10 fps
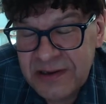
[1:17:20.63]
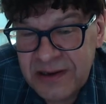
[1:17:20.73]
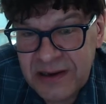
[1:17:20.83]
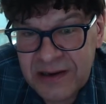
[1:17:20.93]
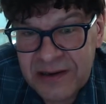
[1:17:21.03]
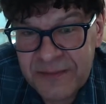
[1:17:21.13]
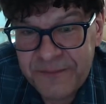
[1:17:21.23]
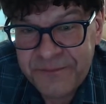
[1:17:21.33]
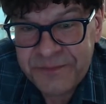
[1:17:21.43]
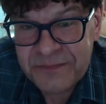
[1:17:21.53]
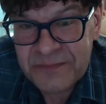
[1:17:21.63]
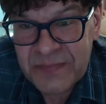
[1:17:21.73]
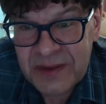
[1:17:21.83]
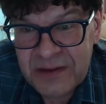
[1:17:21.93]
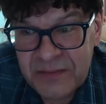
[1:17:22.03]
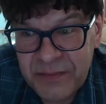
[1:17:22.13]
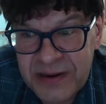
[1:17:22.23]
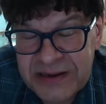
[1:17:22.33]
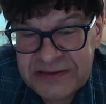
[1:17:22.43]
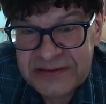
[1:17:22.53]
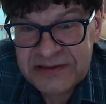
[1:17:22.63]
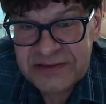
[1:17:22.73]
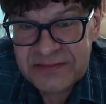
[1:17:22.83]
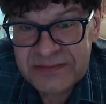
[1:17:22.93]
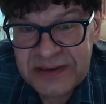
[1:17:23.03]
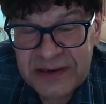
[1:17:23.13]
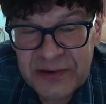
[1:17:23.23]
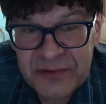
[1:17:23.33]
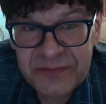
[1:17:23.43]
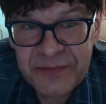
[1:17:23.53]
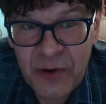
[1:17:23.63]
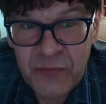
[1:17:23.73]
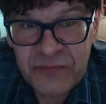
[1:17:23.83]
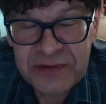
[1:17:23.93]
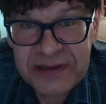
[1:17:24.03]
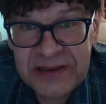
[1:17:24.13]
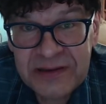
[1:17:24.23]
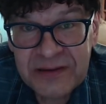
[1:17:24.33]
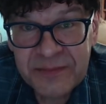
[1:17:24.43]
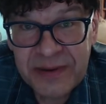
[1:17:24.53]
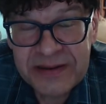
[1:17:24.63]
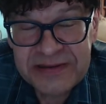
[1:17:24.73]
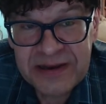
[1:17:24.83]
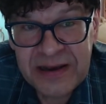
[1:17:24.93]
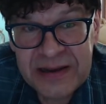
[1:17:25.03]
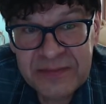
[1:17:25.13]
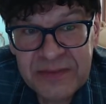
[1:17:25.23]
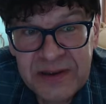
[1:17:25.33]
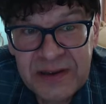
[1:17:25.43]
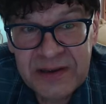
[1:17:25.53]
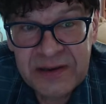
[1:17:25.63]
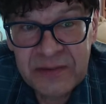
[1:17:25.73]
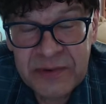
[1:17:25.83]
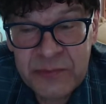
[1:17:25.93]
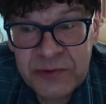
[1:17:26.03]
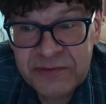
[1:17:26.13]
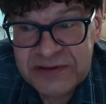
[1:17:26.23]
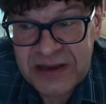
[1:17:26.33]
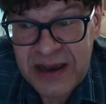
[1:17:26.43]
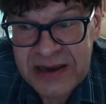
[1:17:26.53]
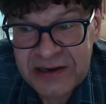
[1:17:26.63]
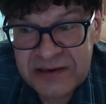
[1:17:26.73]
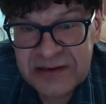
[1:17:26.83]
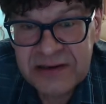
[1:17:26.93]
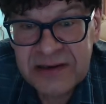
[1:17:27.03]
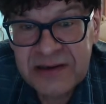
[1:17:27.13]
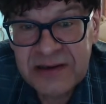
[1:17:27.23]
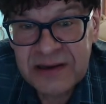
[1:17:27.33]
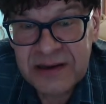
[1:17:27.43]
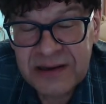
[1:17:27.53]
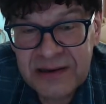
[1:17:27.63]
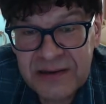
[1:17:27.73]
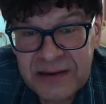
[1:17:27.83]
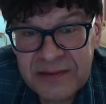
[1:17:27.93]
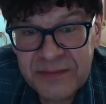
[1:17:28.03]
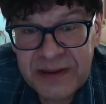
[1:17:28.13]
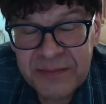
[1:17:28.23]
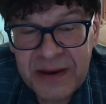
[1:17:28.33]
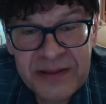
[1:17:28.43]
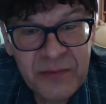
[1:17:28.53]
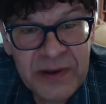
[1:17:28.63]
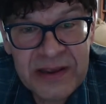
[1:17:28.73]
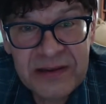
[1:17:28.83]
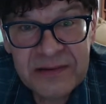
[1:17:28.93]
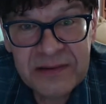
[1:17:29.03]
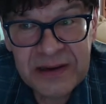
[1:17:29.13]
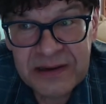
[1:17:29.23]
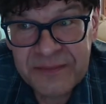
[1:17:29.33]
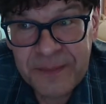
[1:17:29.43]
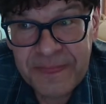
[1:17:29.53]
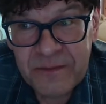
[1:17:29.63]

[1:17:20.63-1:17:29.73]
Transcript: um, but, you know, hopefully by the time we would retire, uh, and, and by the way, um,